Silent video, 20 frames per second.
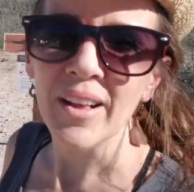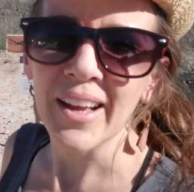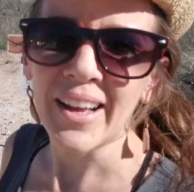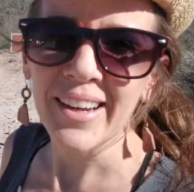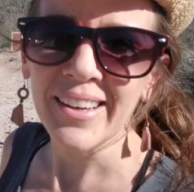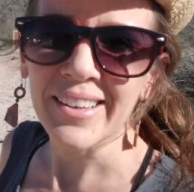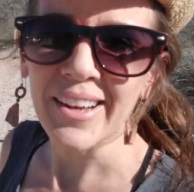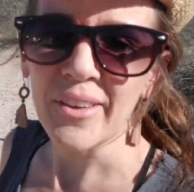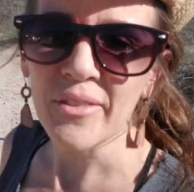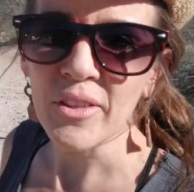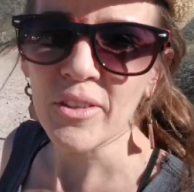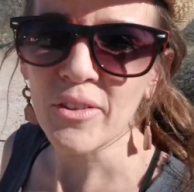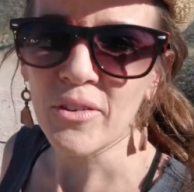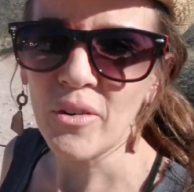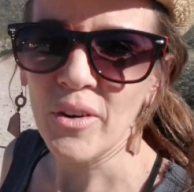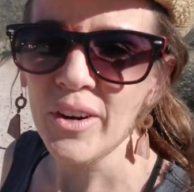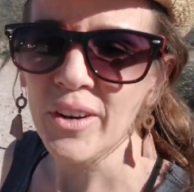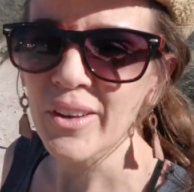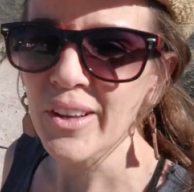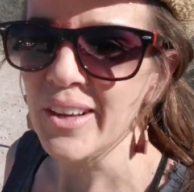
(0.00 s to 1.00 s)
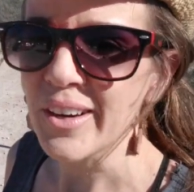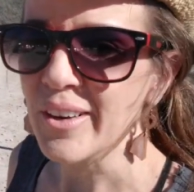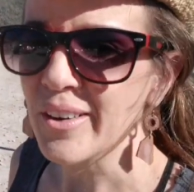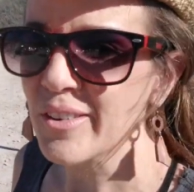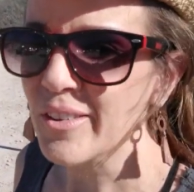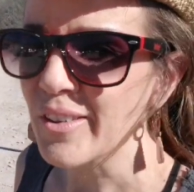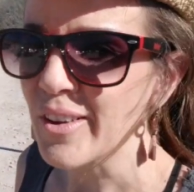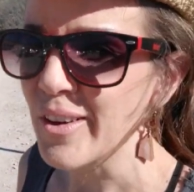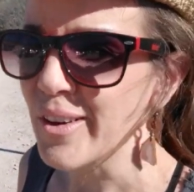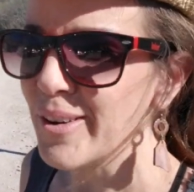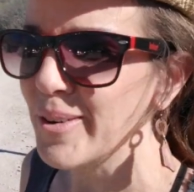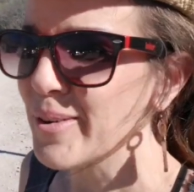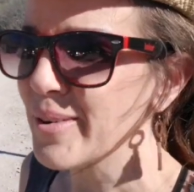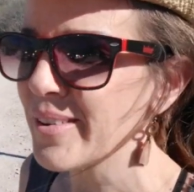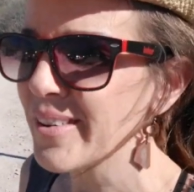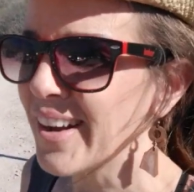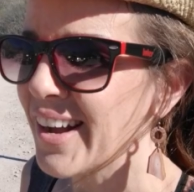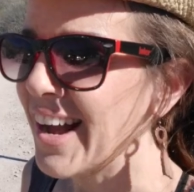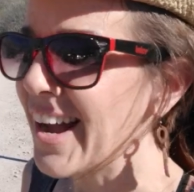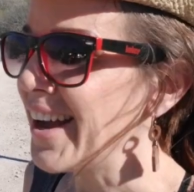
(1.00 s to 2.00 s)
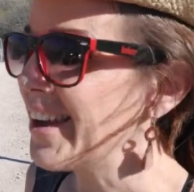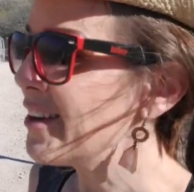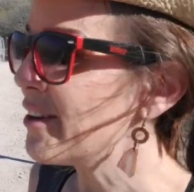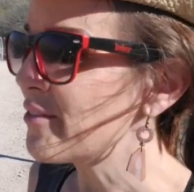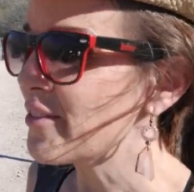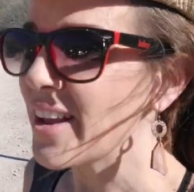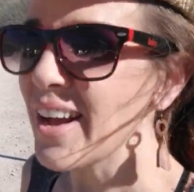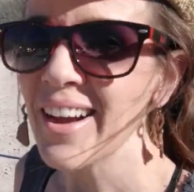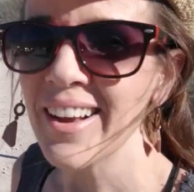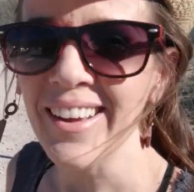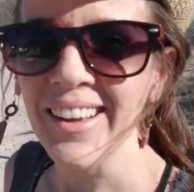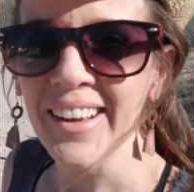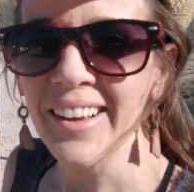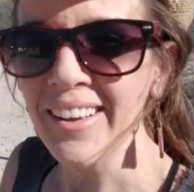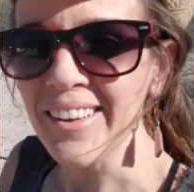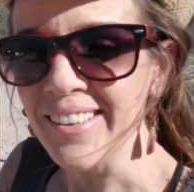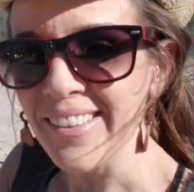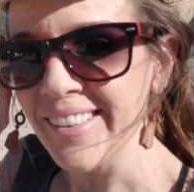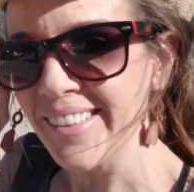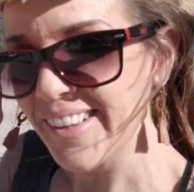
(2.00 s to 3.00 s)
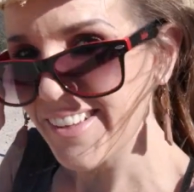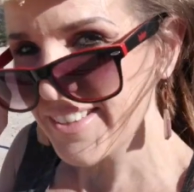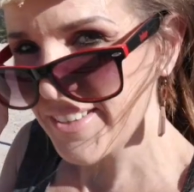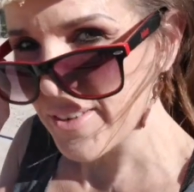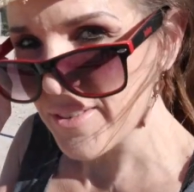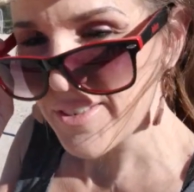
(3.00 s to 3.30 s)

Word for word: hike down this trail here, so enough yakking, let's go